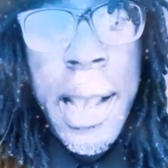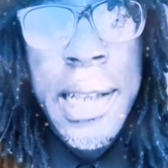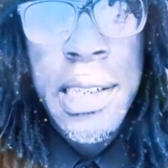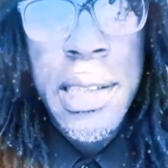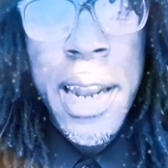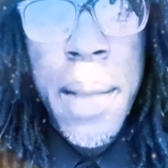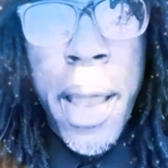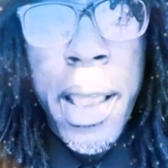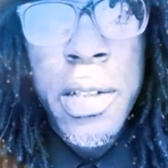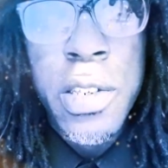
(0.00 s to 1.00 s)
A study
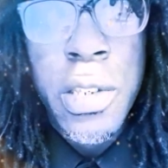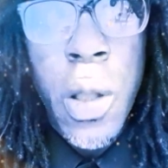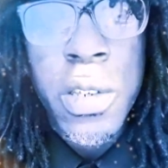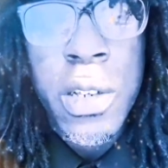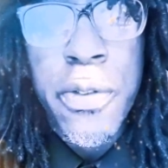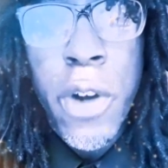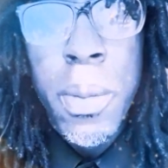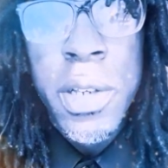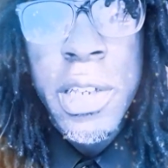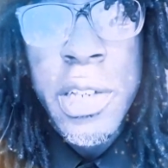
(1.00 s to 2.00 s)
by consultant
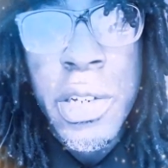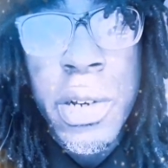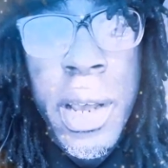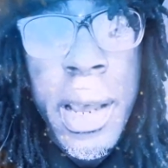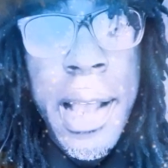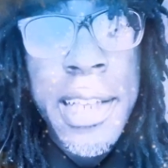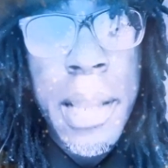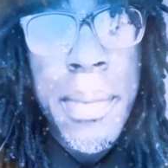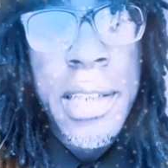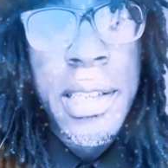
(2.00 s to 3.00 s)
firm Accenture
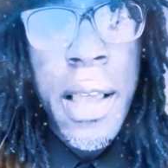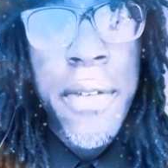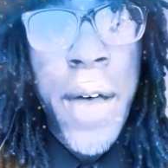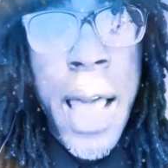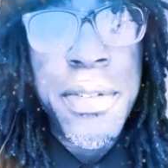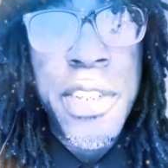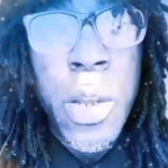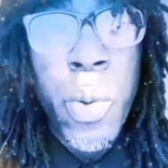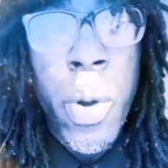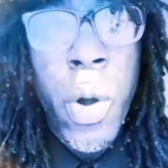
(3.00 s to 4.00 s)
estimates that
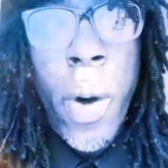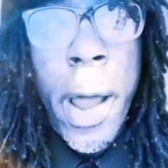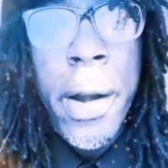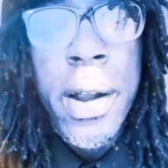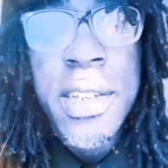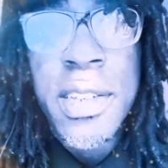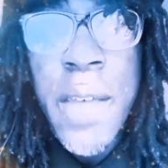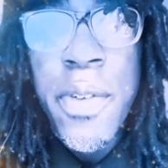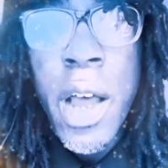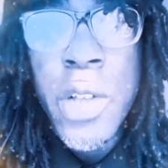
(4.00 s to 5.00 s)
5G will require
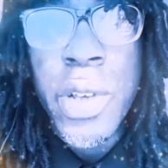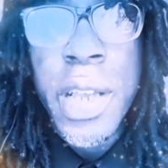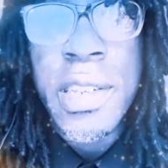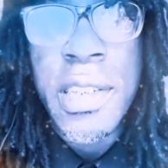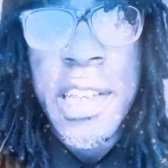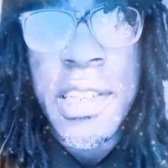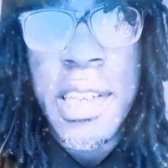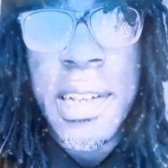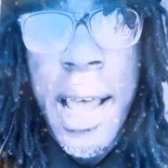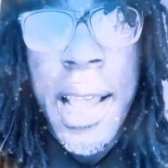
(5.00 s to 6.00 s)

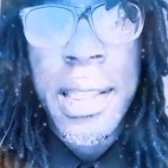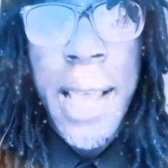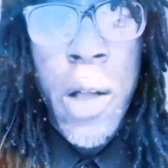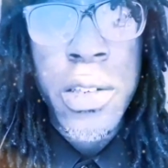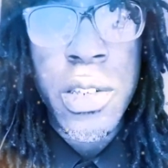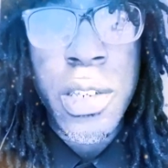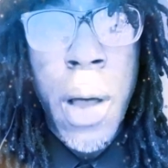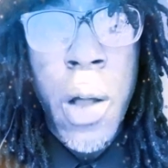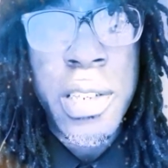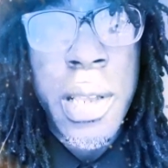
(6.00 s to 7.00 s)
769,000
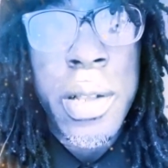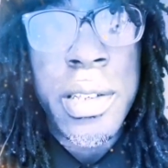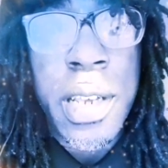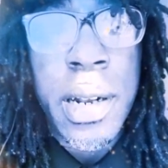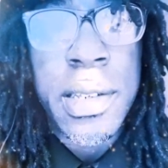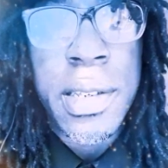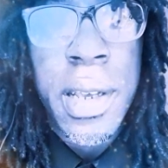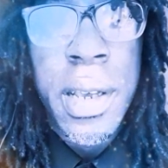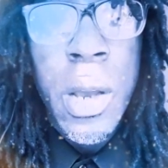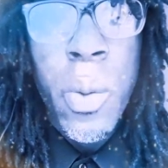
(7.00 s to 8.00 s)
small cell antennas,
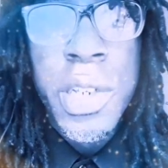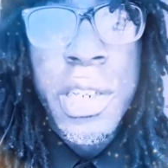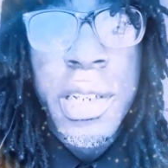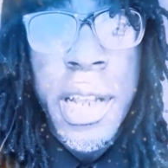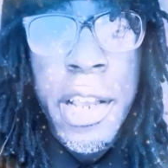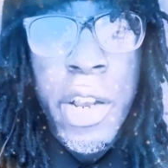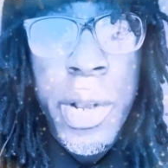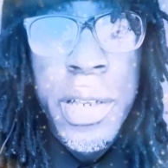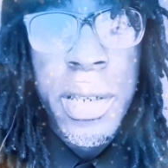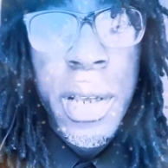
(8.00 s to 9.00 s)
which is an
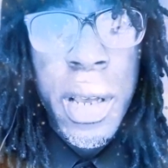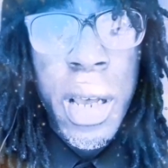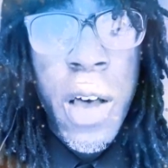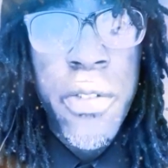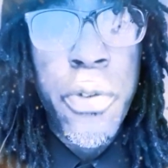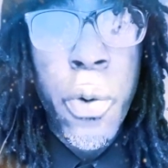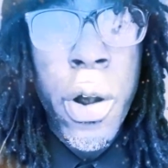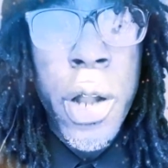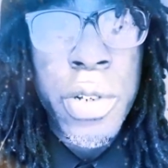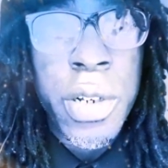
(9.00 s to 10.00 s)
increase of
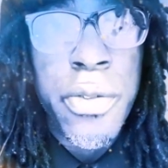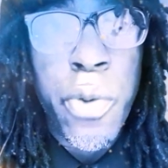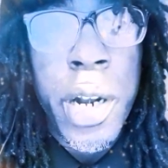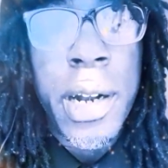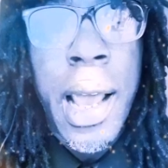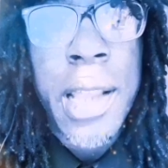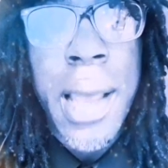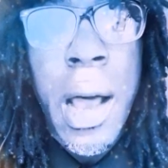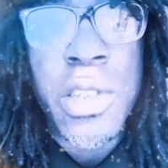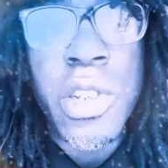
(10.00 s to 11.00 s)

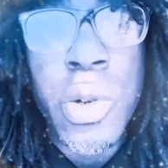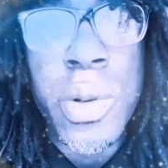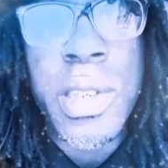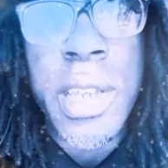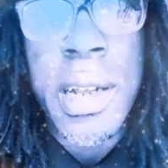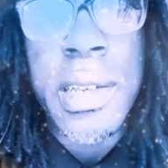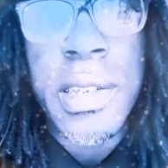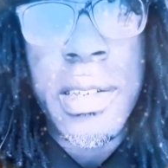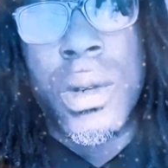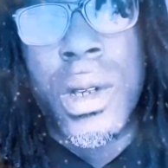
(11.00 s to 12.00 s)
449,000 new
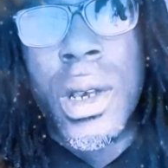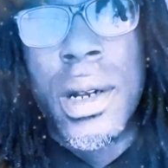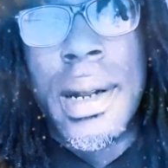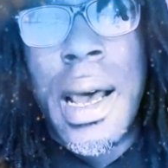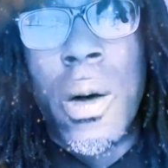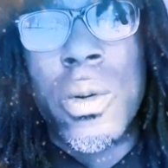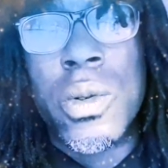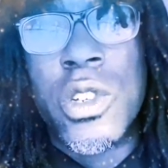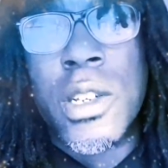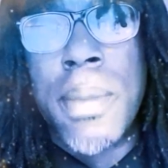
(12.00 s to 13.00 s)
antennas. Now,
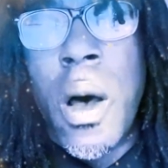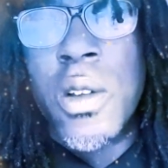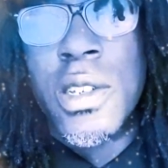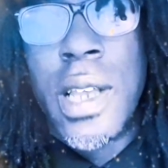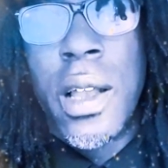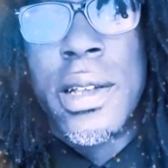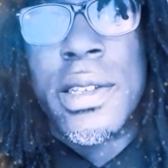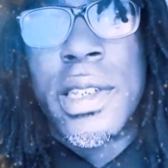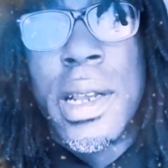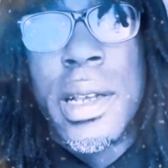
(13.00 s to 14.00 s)
small cell
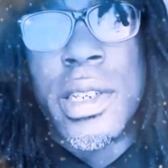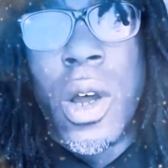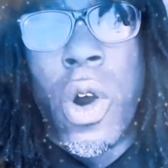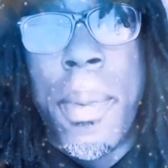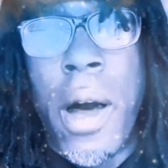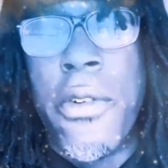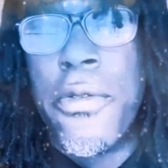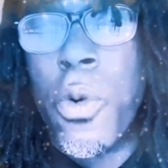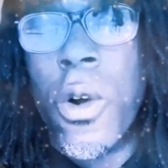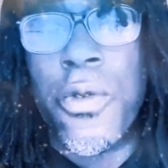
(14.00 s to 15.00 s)
antennas are about
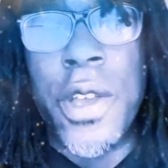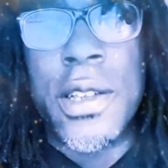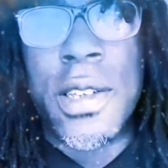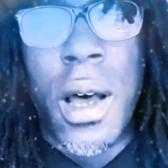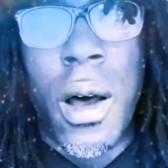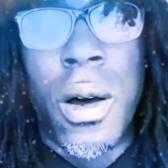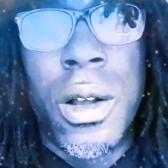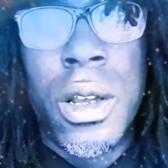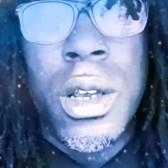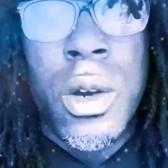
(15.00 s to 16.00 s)
4 feet tall,
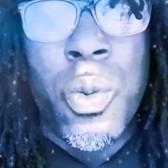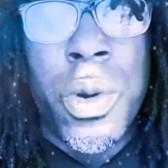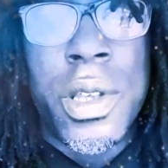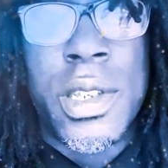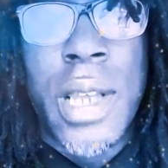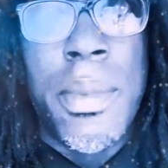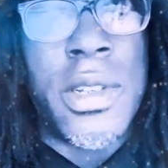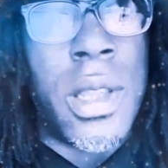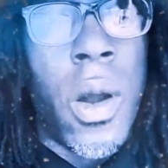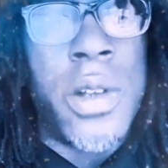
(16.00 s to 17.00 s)
with some
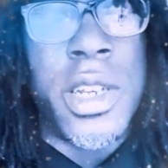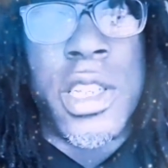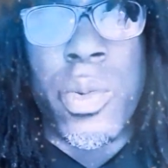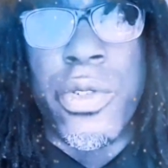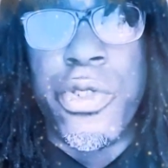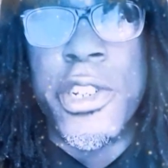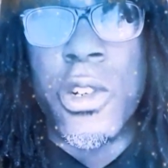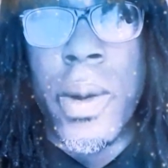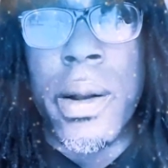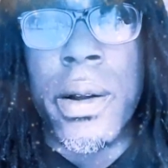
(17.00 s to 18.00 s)
as large as a
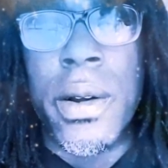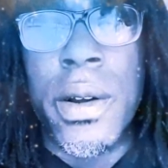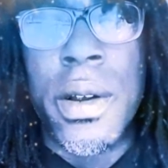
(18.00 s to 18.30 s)
refrigerator.